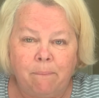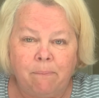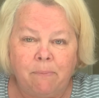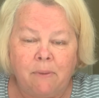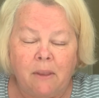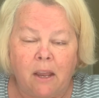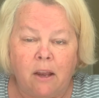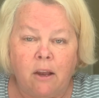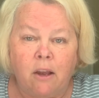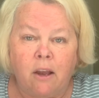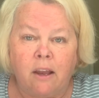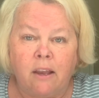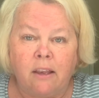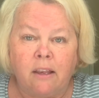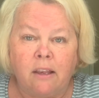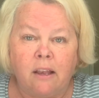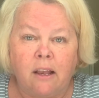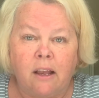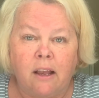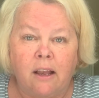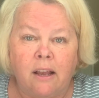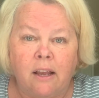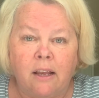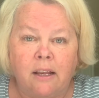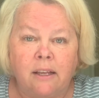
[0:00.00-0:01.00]

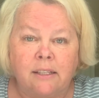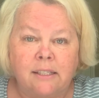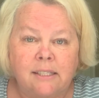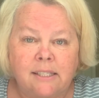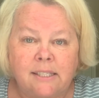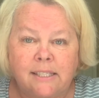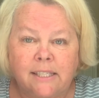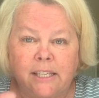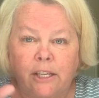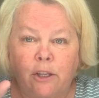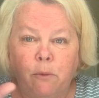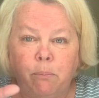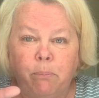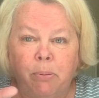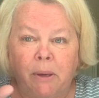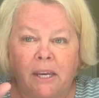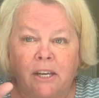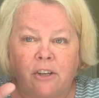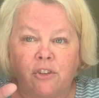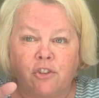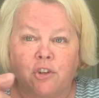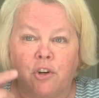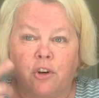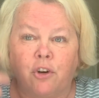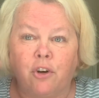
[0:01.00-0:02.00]
a still
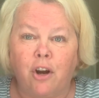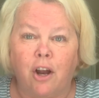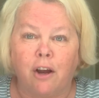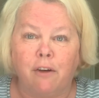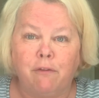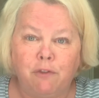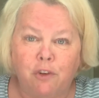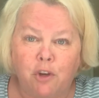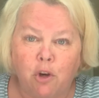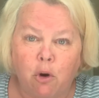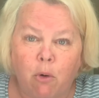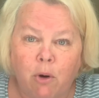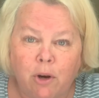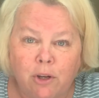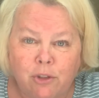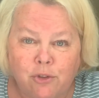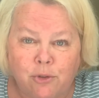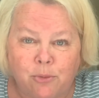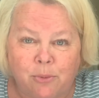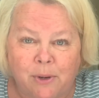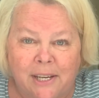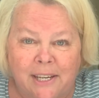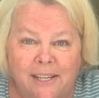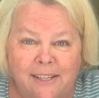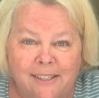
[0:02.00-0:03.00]
picture of your
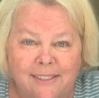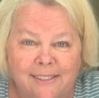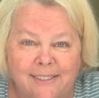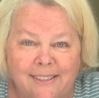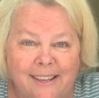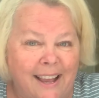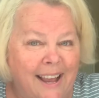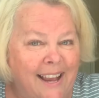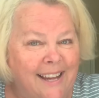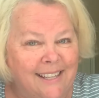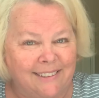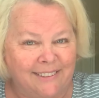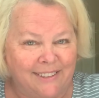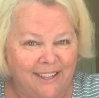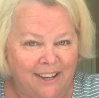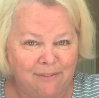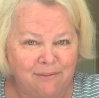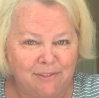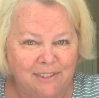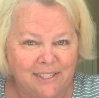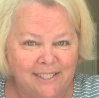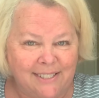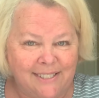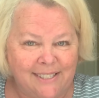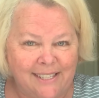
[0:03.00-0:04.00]
trees. I'd
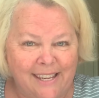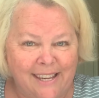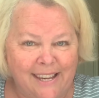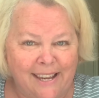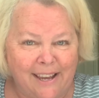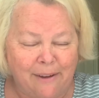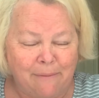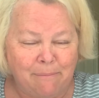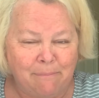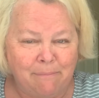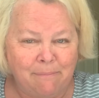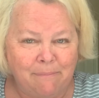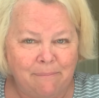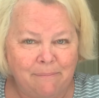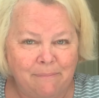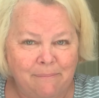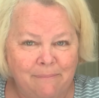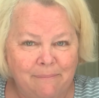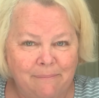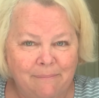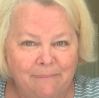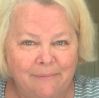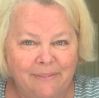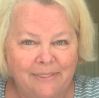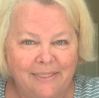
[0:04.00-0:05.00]
love to see them.
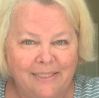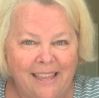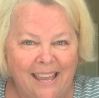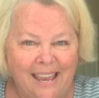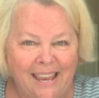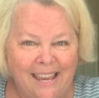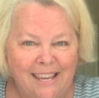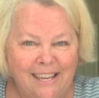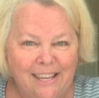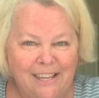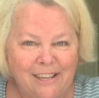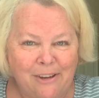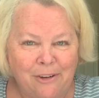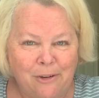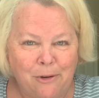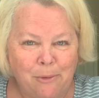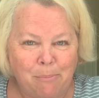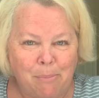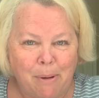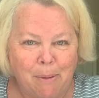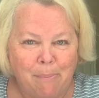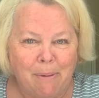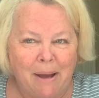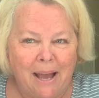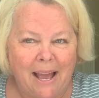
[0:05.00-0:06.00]
Thank you.
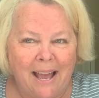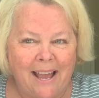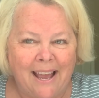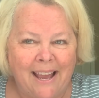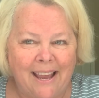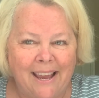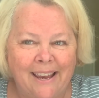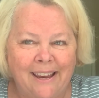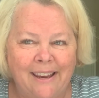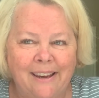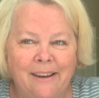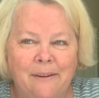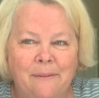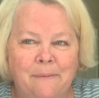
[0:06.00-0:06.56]
Bye-bye.